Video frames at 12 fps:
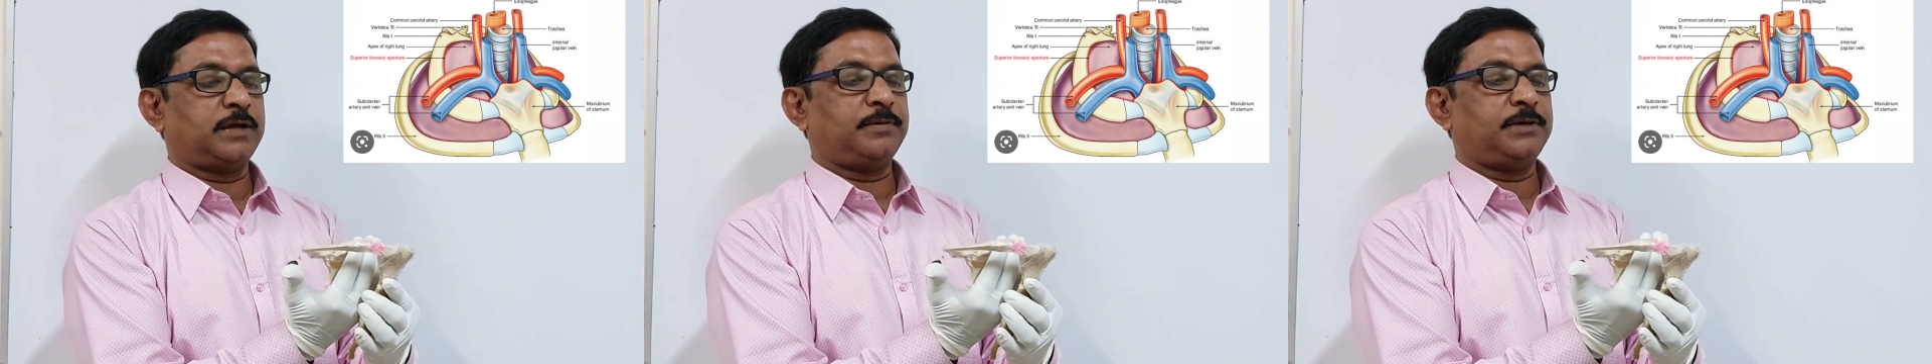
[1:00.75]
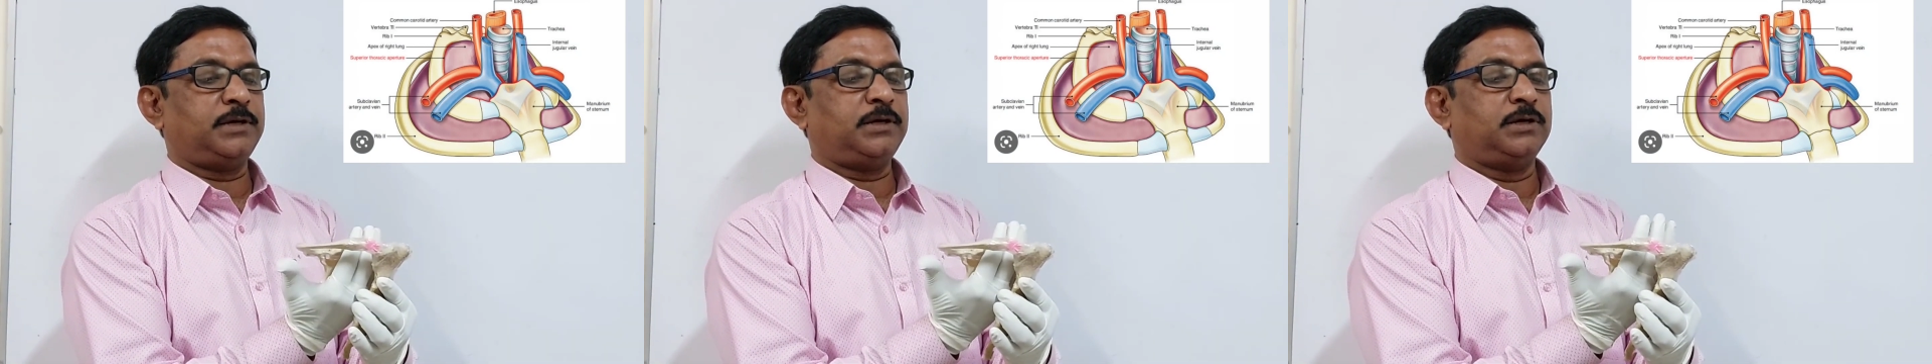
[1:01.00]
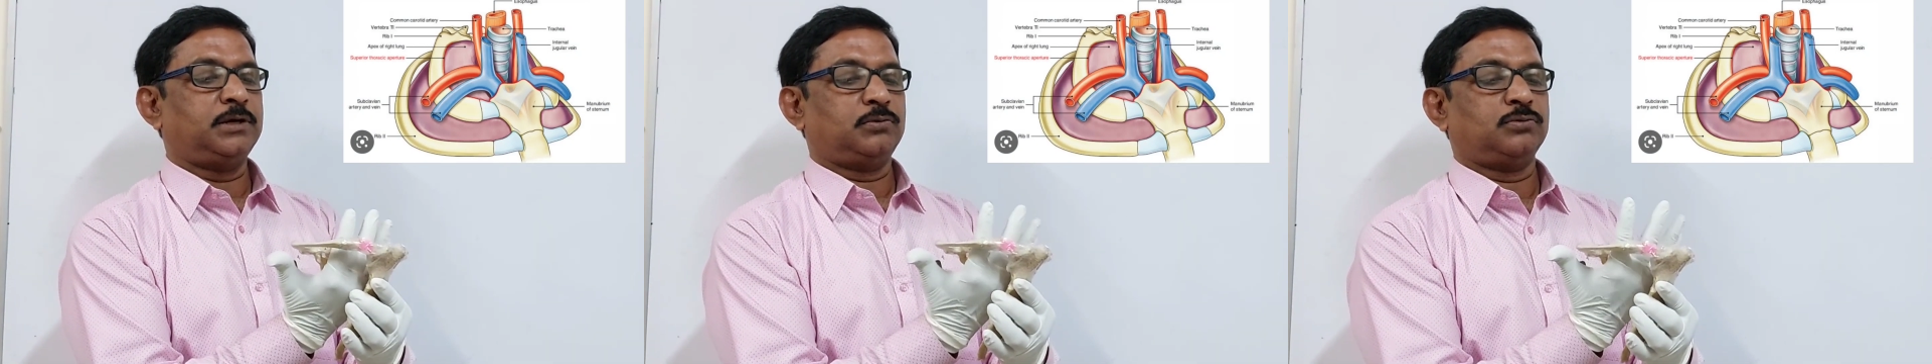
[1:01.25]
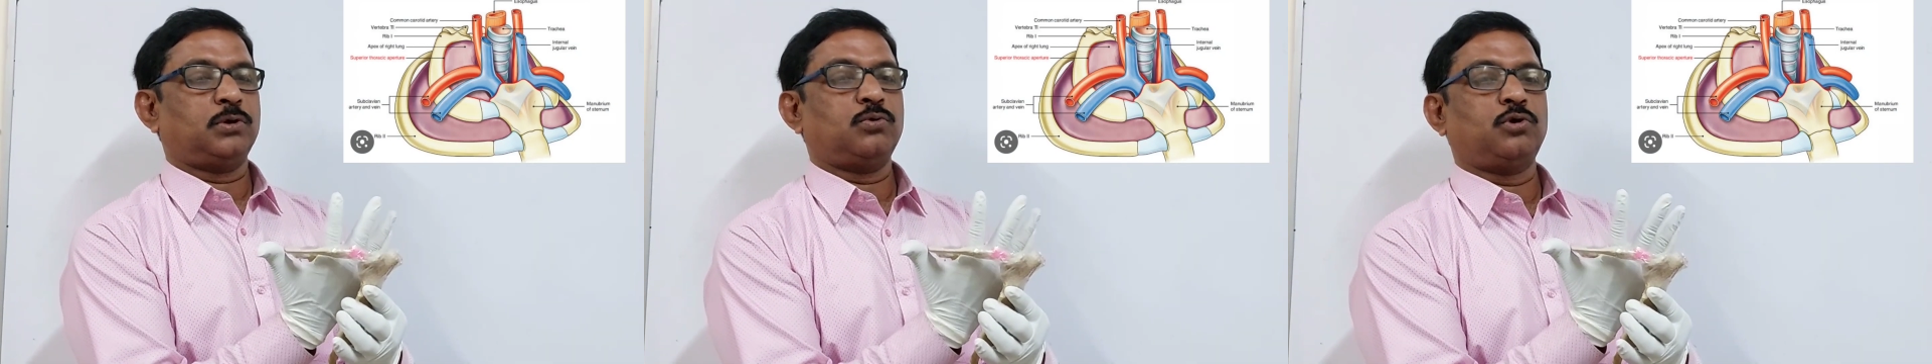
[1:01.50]
cavity
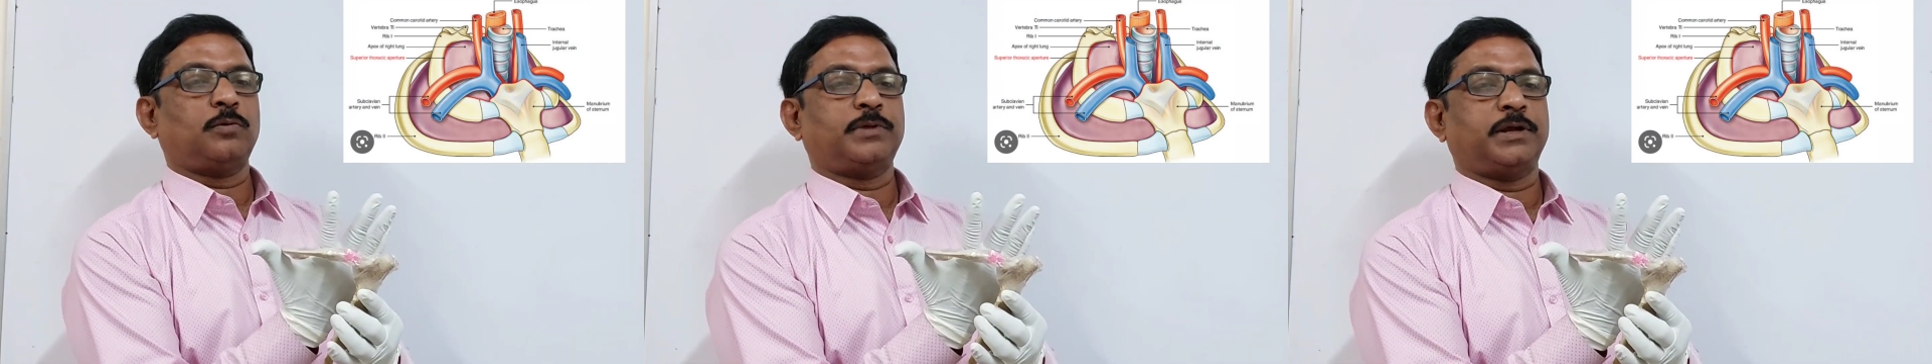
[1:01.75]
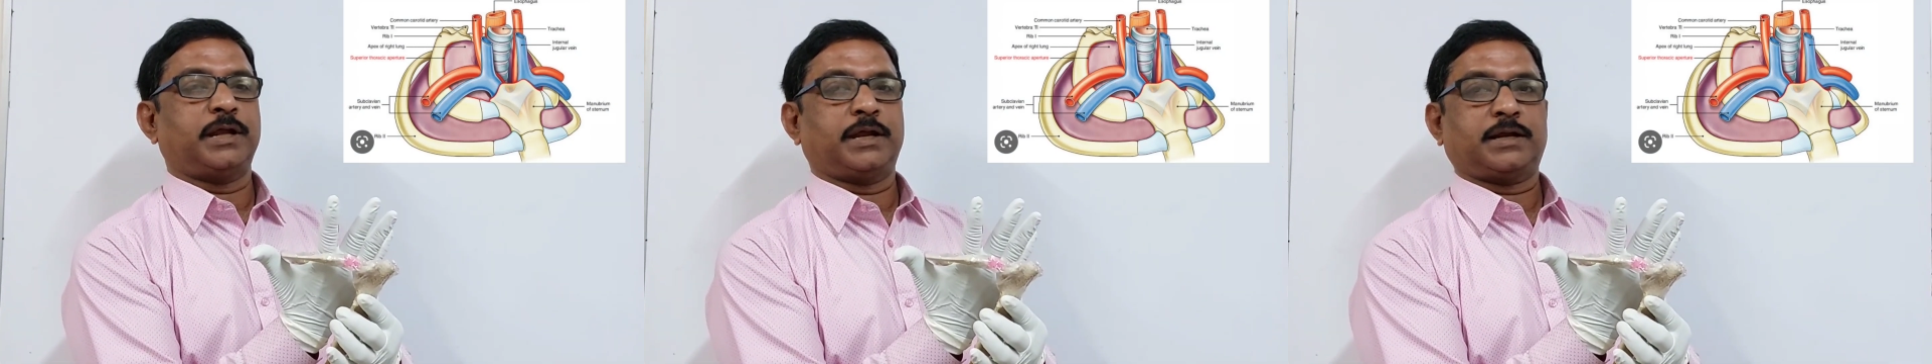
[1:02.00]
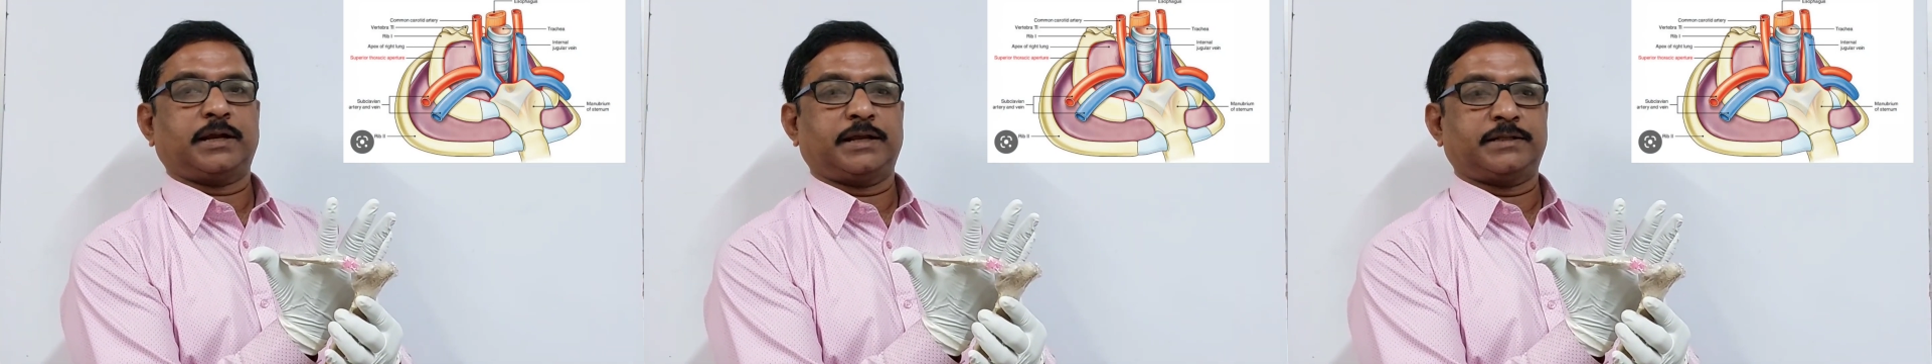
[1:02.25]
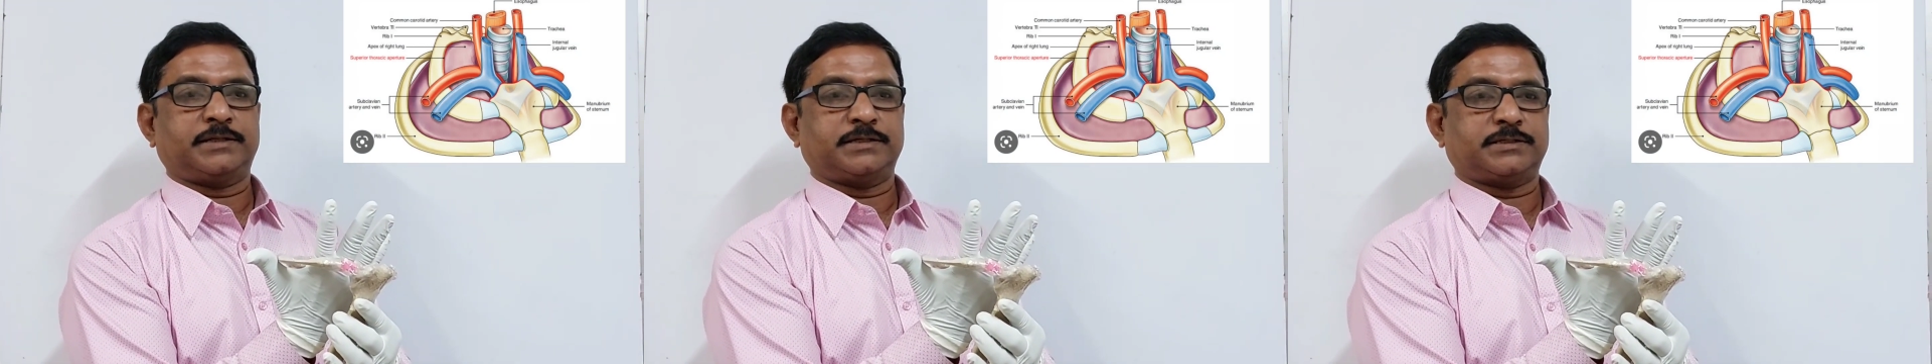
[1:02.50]
to the root of the neck
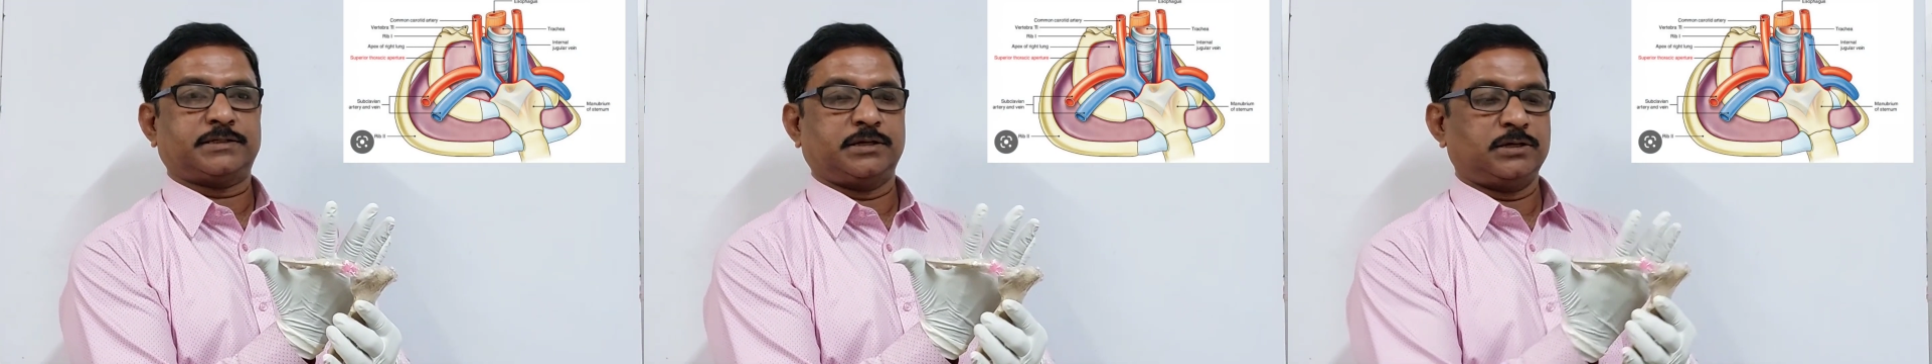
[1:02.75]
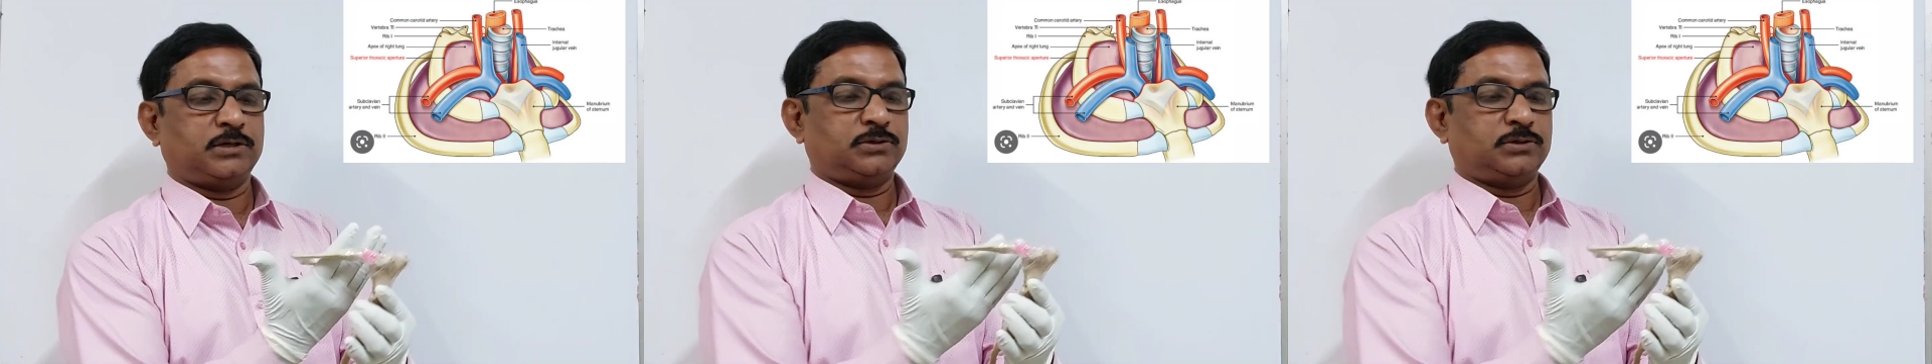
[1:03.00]
like this.